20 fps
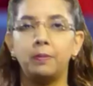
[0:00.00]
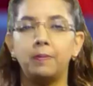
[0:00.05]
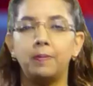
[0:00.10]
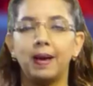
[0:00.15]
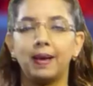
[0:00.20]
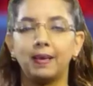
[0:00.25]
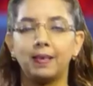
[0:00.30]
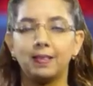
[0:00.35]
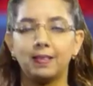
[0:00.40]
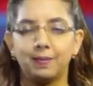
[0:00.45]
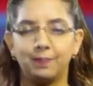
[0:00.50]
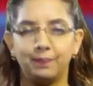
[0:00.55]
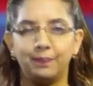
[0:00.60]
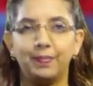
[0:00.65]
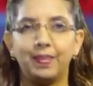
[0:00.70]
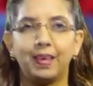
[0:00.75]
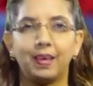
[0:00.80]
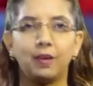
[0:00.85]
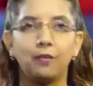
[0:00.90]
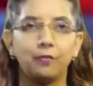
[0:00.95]
Bacchus.
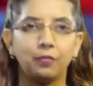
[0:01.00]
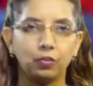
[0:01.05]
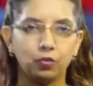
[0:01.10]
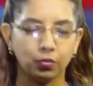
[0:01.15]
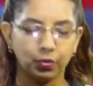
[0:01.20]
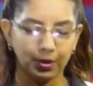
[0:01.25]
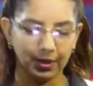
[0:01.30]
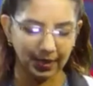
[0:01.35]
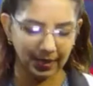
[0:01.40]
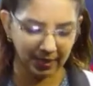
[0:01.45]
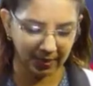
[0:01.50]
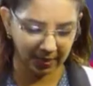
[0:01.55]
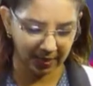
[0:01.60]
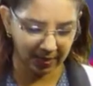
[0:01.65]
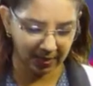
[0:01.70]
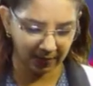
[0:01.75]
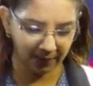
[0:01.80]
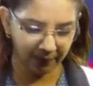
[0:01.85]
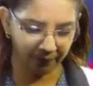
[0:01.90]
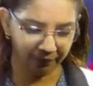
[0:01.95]
Thank you for joining us.
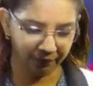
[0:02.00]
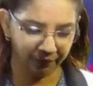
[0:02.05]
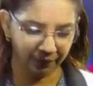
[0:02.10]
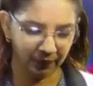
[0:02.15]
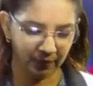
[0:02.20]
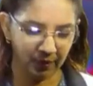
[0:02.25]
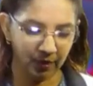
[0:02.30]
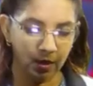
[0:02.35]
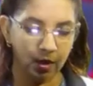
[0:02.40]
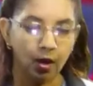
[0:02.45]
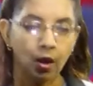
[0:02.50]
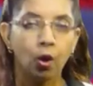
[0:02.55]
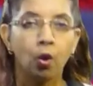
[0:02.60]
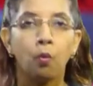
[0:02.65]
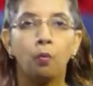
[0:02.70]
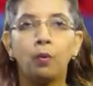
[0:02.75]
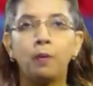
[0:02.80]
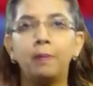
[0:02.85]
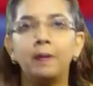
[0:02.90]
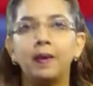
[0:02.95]

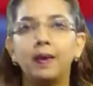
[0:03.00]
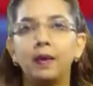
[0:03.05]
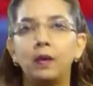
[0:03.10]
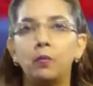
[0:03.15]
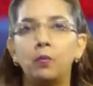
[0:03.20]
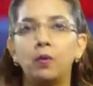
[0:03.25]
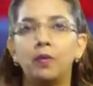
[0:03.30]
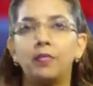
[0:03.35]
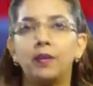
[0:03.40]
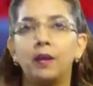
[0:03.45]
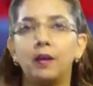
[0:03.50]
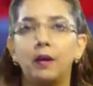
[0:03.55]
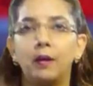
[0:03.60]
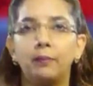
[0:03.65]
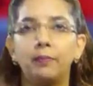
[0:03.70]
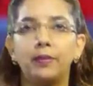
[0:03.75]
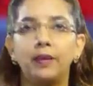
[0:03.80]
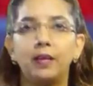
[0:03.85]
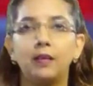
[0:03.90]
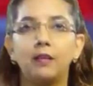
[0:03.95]
We begin with an
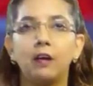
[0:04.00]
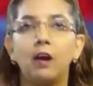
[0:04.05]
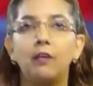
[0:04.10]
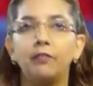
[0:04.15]
update